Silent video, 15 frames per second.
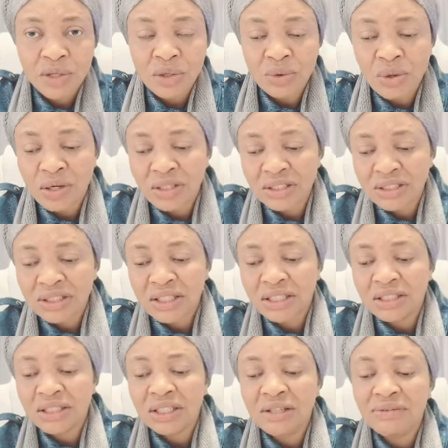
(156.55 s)
You
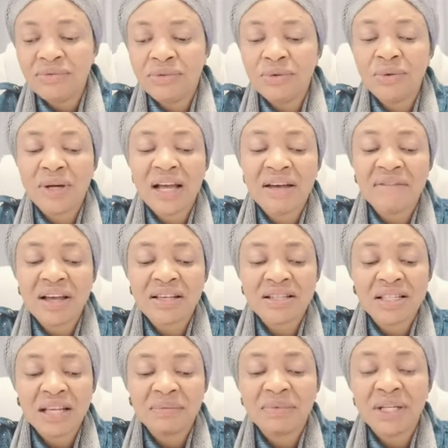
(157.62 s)
understand? If you have
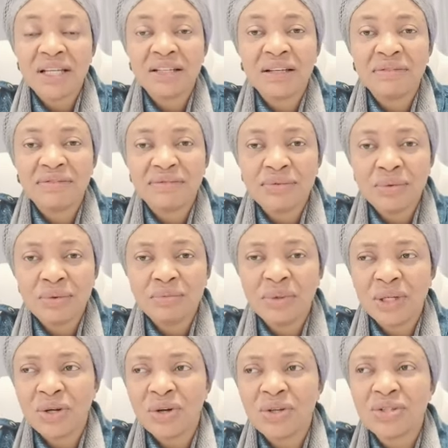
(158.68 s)
accepted the food
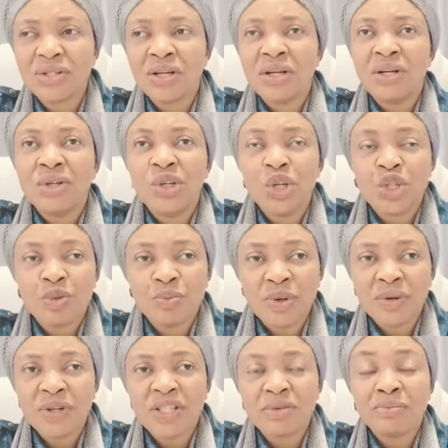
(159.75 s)
because your
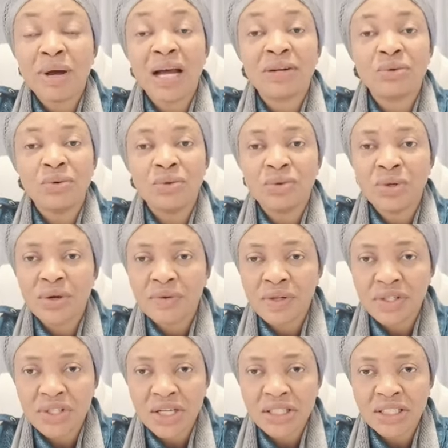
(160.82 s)
spirit man could not
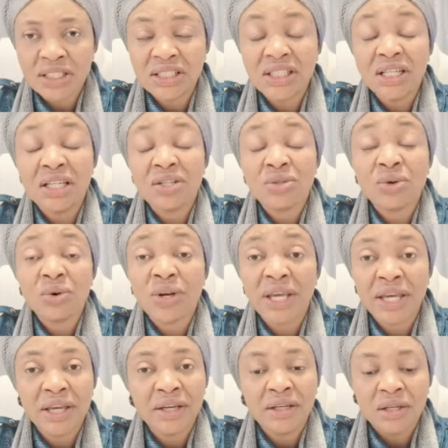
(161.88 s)
reject it, it is
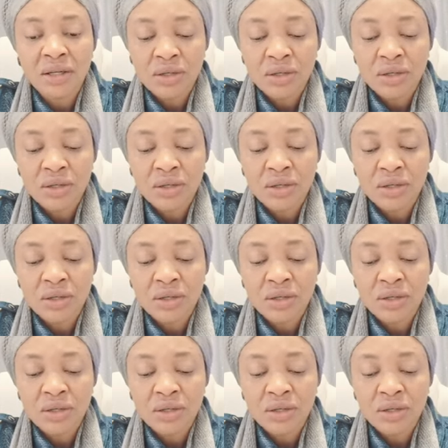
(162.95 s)
okay.